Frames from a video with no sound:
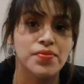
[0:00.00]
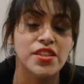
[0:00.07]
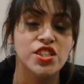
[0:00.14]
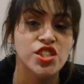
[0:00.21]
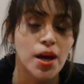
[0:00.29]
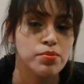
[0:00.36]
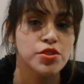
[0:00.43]

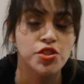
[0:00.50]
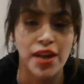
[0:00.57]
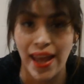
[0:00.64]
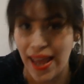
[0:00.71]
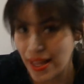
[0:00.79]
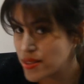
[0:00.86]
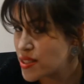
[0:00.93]
chapter
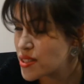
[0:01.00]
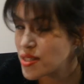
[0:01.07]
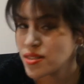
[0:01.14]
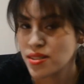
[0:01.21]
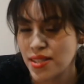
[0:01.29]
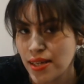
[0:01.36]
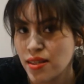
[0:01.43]
ending
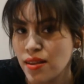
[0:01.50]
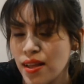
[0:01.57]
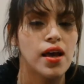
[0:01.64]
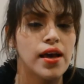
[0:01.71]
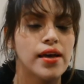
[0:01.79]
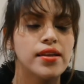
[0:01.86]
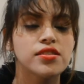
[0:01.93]
exactly,
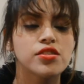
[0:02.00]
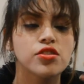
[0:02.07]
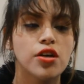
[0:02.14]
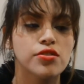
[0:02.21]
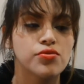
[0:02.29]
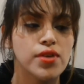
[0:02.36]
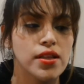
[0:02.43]
and it's
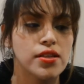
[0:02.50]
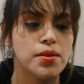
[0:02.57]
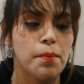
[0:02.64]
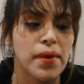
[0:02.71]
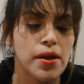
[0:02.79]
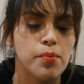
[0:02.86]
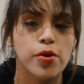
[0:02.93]
not really the
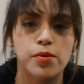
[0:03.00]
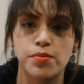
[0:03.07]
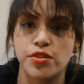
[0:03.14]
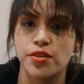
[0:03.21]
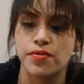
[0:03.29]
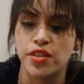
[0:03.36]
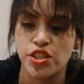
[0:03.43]
main purpose
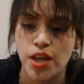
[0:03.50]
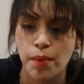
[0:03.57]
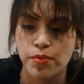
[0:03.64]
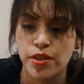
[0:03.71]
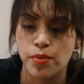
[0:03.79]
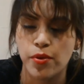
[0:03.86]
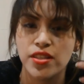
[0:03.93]
of the
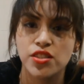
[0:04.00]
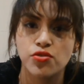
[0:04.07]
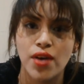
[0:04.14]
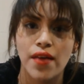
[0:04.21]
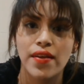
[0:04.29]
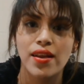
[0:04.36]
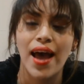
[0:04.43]
chapter, but it's
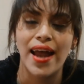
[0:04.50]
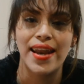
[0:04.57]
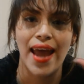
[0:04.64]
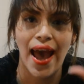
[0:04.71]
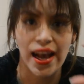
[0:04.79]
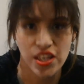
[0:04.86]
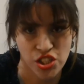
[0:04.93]
rather an
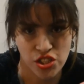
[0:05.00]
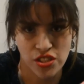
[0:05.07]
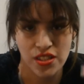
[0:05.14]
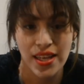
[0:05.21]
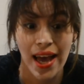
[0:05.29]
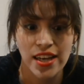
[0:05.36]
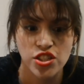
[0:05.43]
action.
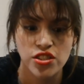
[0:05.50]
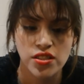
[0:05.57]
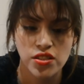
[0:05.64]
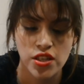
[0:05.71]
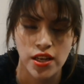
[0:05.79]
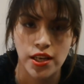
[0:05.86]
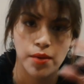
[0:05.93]
The action is
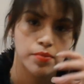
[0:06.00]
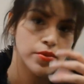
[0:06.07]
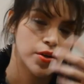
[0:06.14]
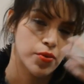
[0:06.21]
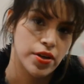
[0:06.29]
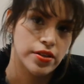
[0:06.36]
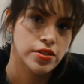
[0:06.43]
going to keep the
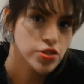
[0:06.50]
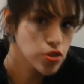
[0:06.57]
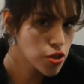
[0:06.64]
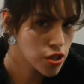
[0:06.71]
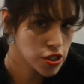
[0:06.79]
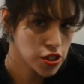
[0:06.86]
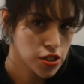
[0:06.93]
readers
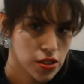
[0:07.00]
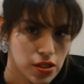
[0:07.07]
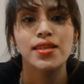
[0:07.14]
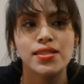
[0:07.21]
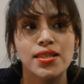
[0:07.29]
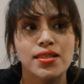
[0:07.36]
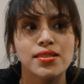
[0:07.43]
hooked.
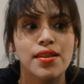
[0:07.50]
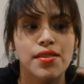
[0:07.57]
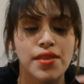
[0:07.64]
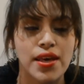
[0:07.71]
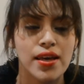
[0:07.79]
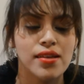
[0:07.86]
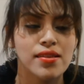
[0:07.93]
This is the
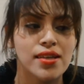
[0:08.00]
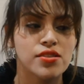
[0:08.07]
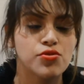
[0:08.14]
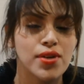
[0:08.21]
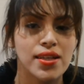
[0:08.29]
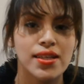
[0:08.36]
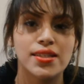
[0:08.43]
thing that
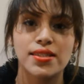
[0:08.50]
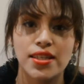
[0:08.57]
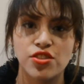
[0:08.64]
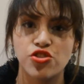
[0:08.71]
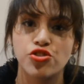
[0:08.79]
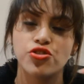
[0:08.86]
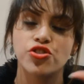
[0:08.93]
really
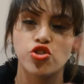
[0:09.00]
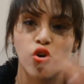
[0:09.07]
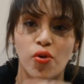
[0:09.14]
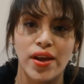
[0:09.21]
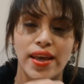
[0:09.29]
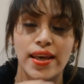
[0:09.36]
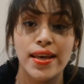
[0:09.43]
sets your
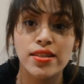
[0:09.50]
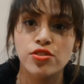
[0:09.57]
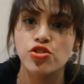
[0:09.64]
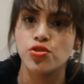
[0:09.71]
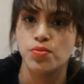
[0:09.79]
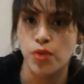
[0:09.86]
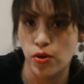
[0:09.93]
story
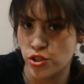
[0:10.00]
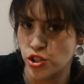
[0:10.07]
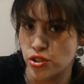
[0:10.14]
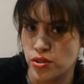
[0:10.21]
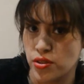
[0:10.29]
into motion.